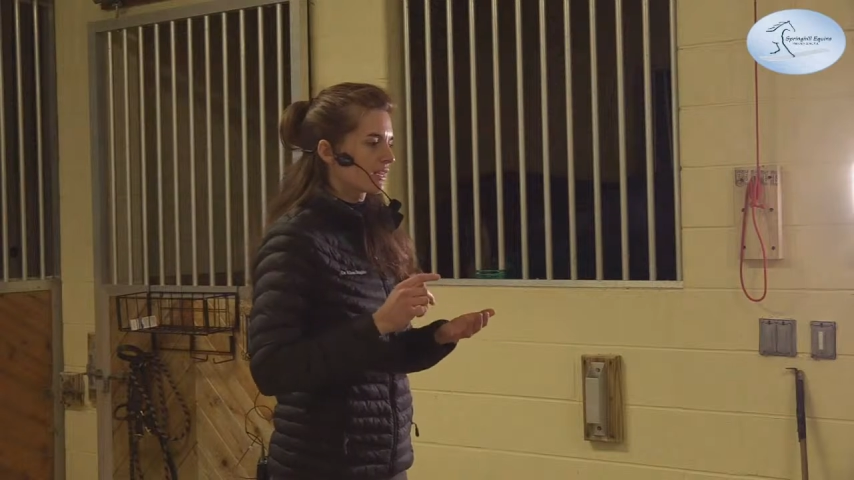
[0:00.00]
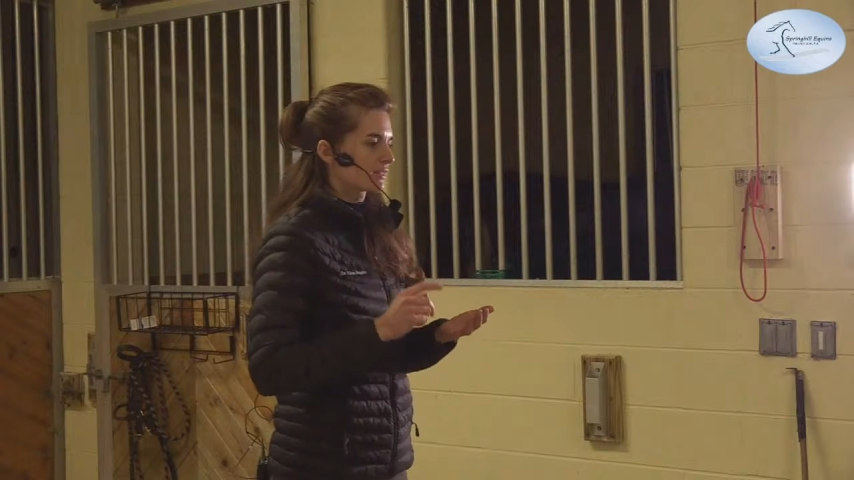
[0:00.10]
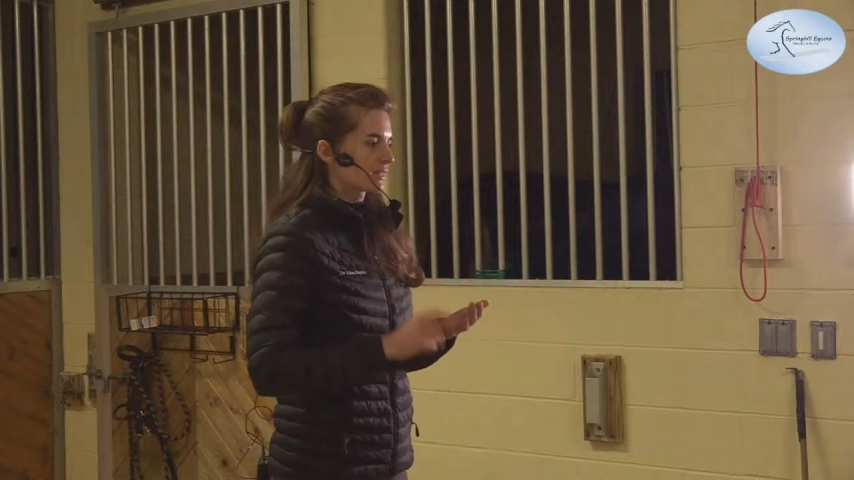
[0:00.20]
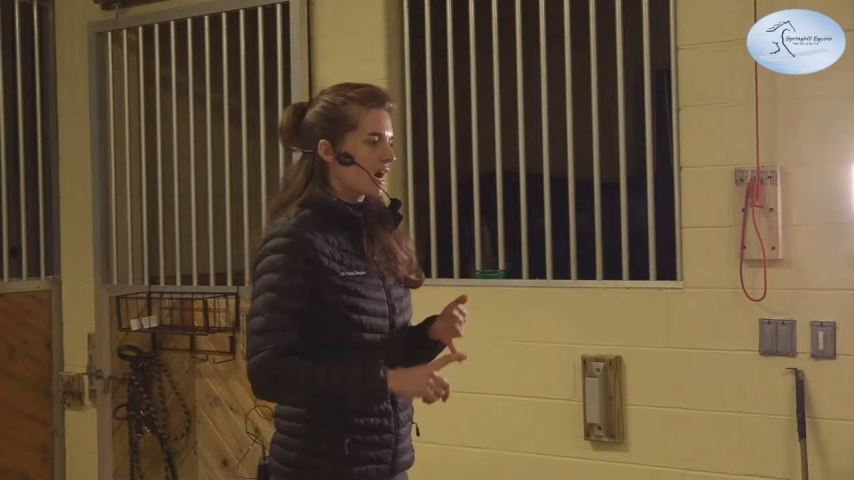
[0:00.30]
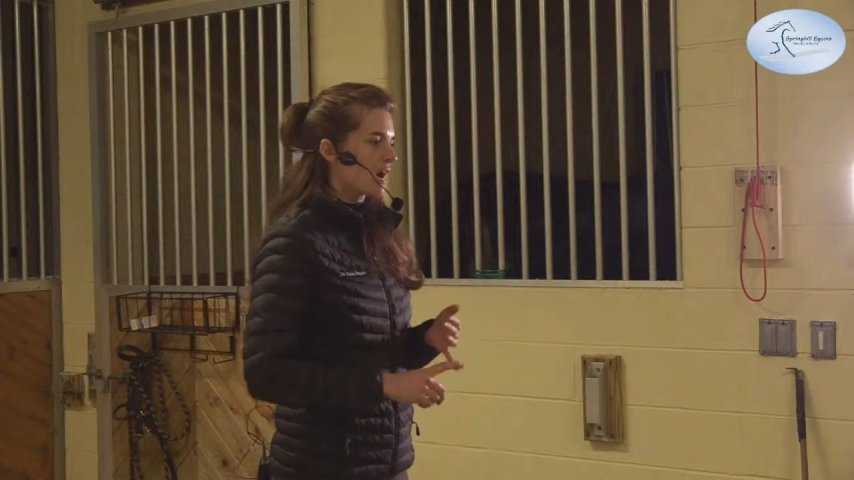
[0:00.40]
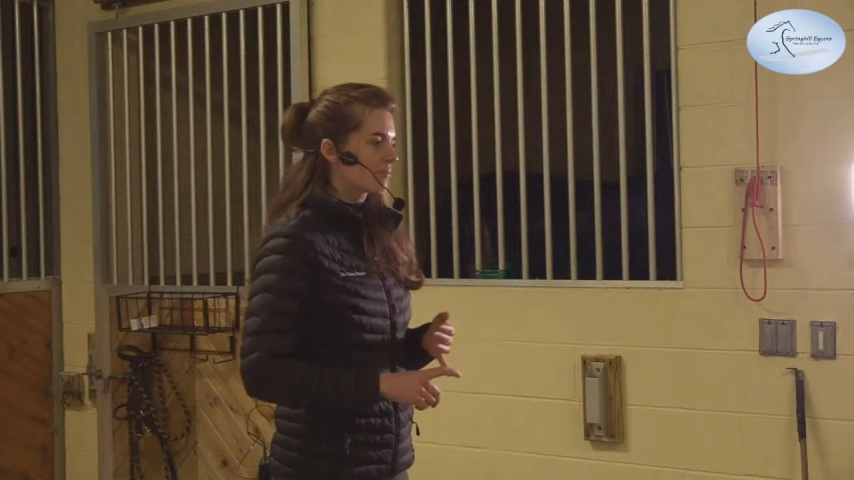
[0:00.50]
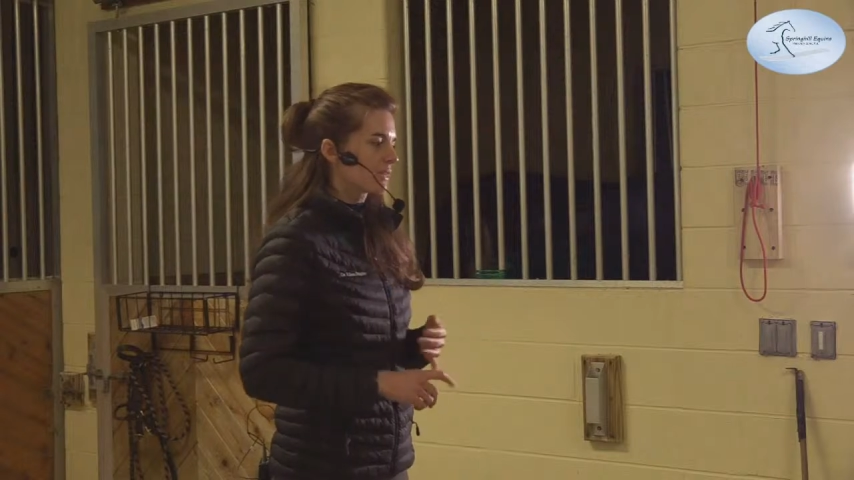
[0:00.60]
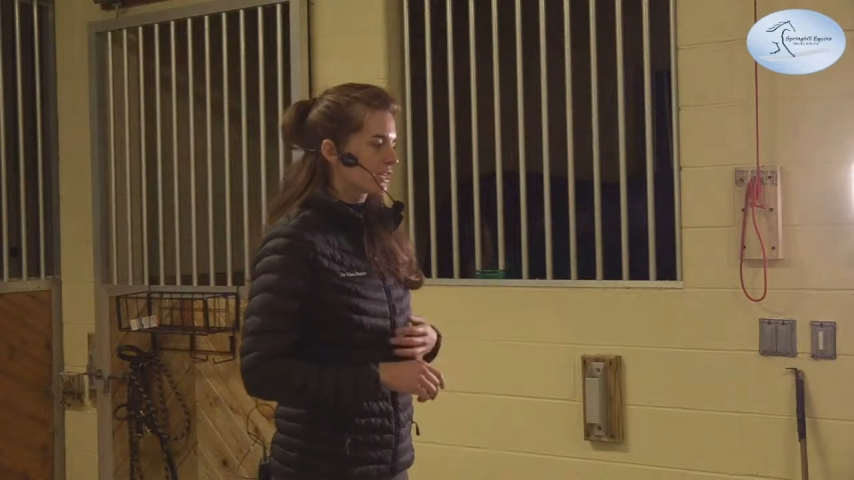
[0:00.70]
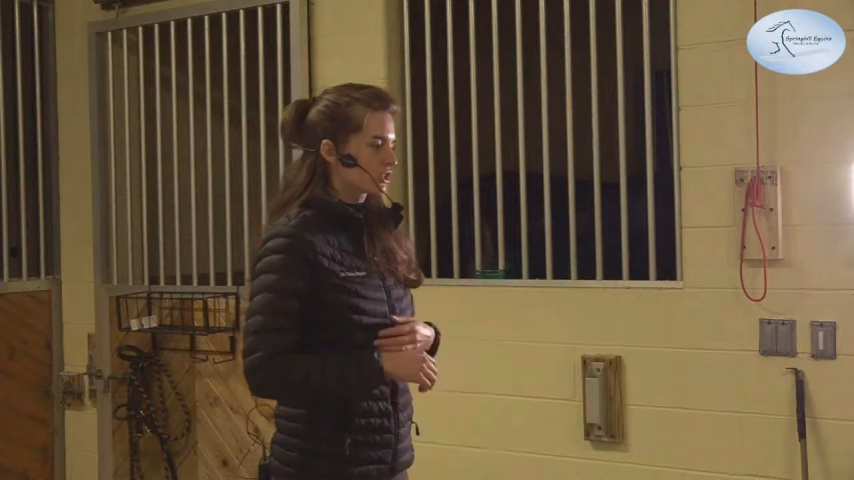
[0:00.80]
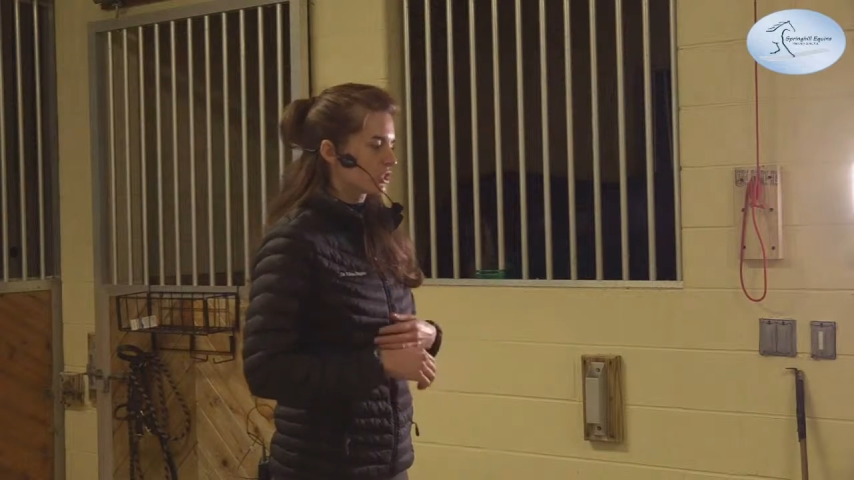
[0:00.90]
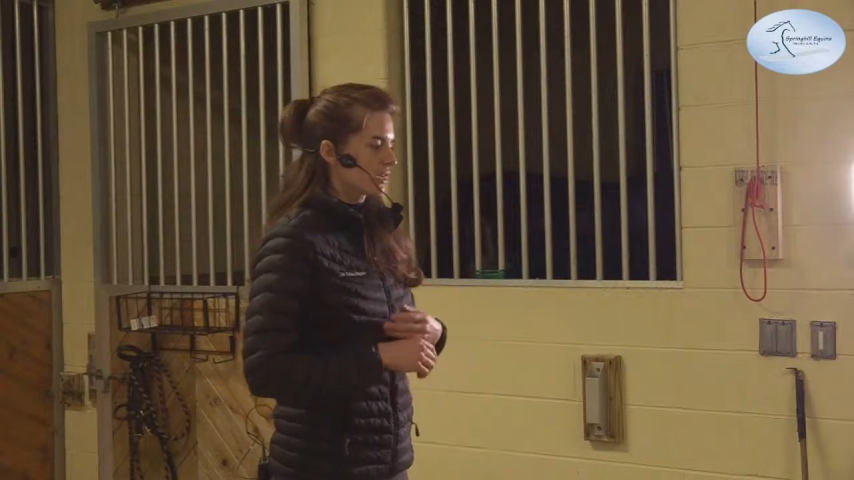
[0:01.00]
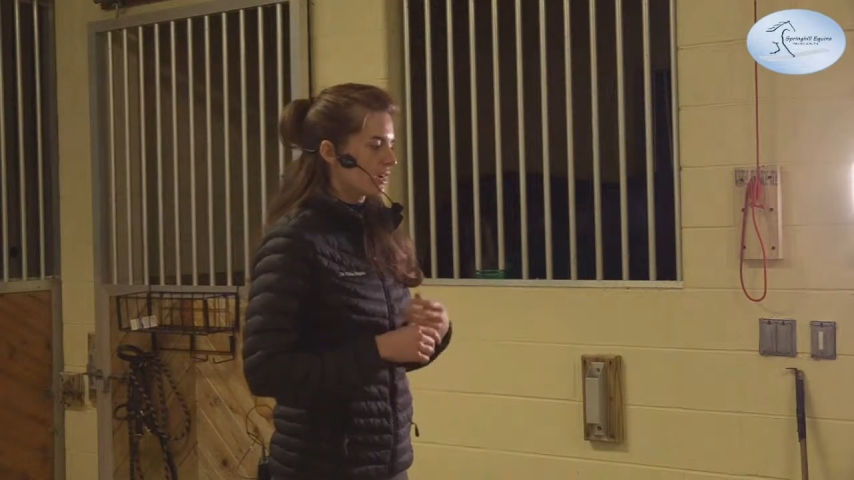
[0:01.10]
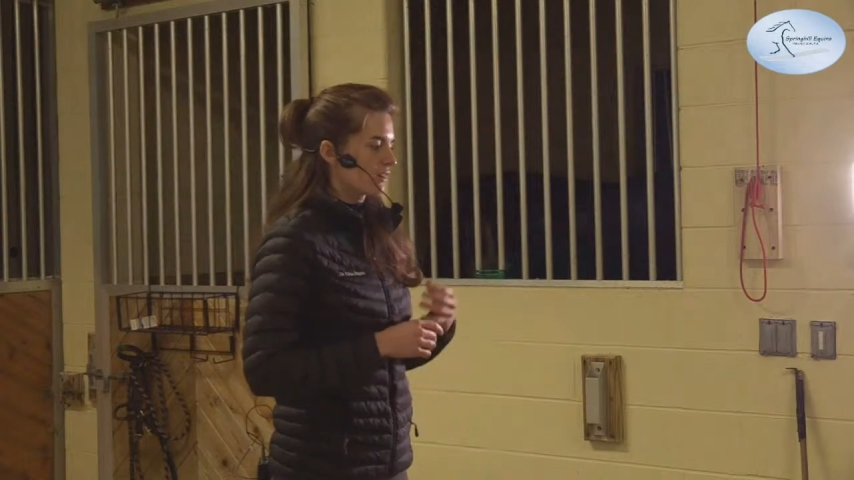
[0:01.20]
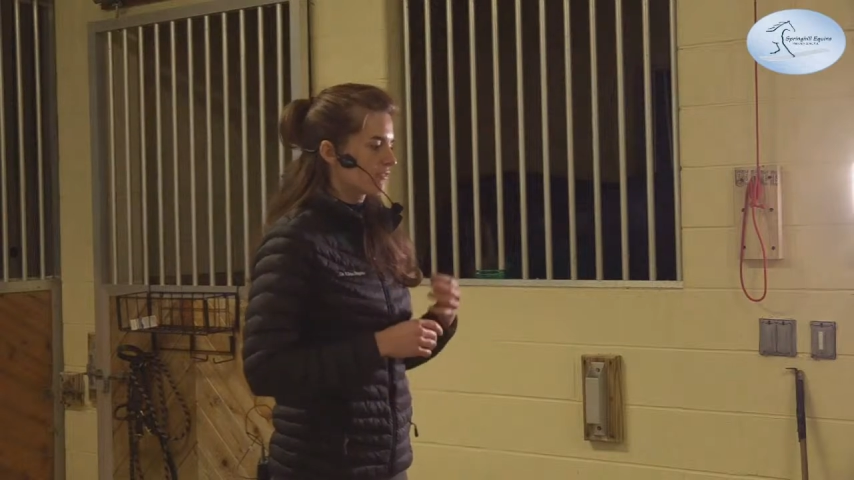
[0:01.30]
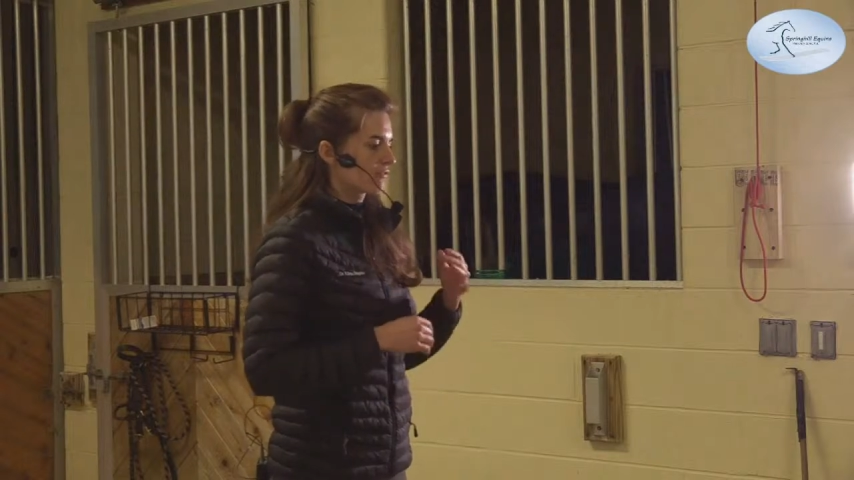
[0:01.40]
is a combination
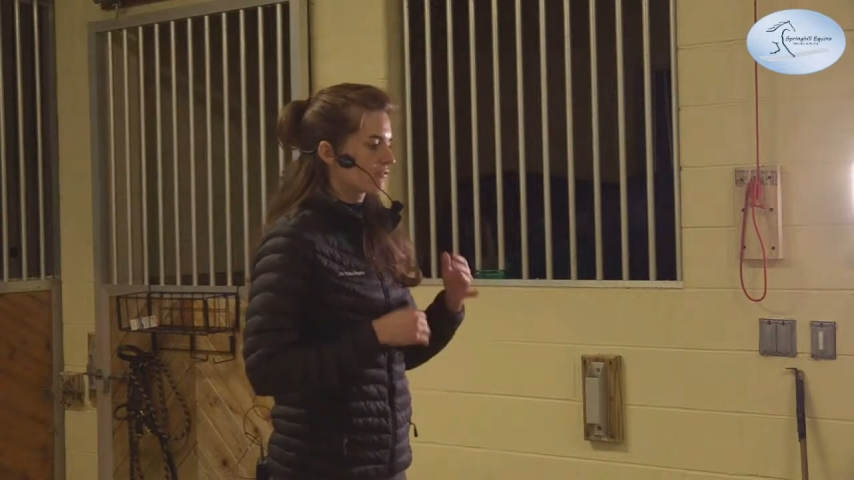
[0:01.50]
of